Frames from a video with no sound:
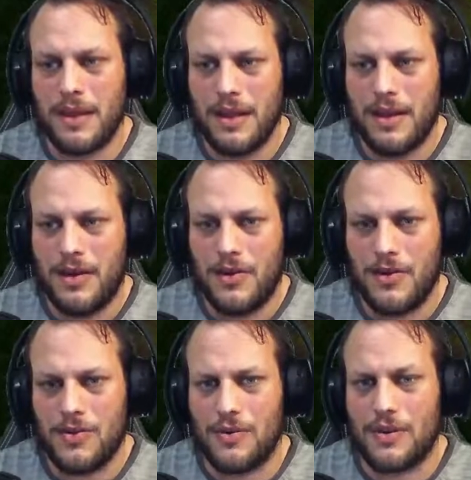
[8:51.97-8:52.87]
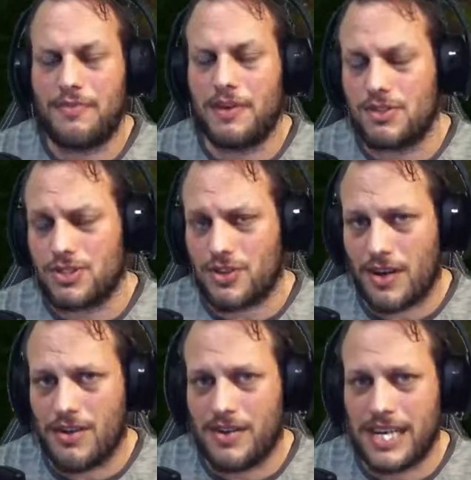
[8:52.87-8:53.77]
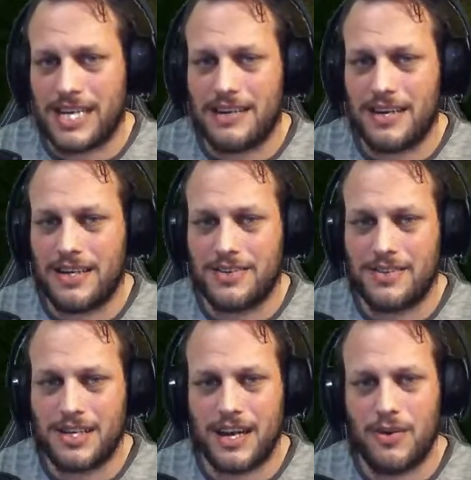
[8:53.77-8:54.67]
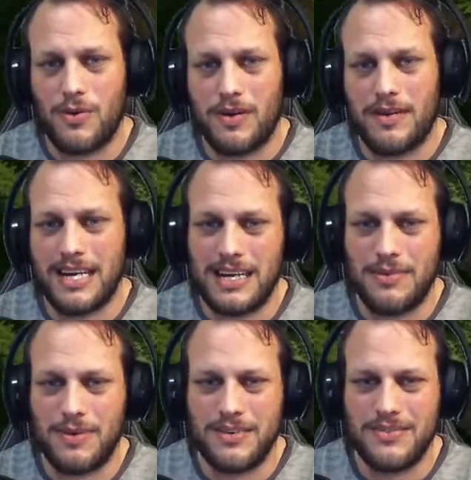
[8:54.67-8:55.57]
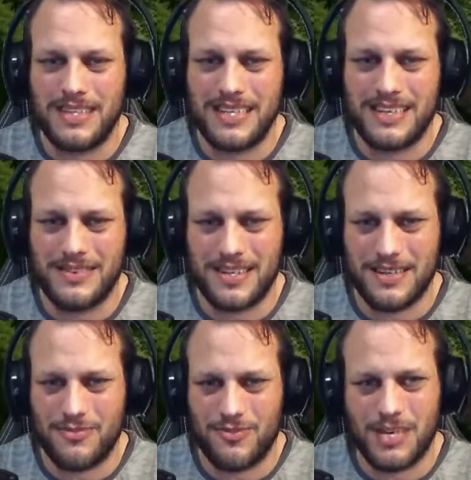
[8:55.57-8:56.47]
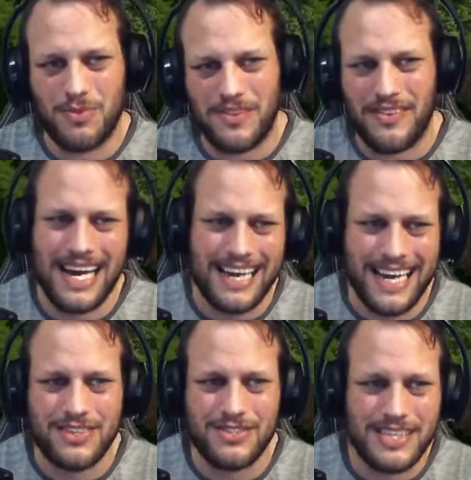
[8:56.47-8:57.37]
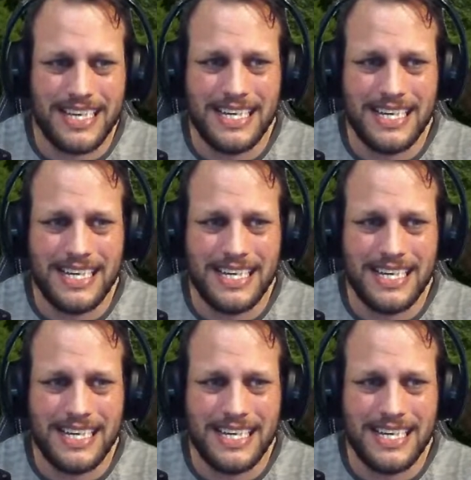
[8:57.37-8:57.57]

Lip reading: or if you're just learning and you go, well, you know, I don't really want that house there.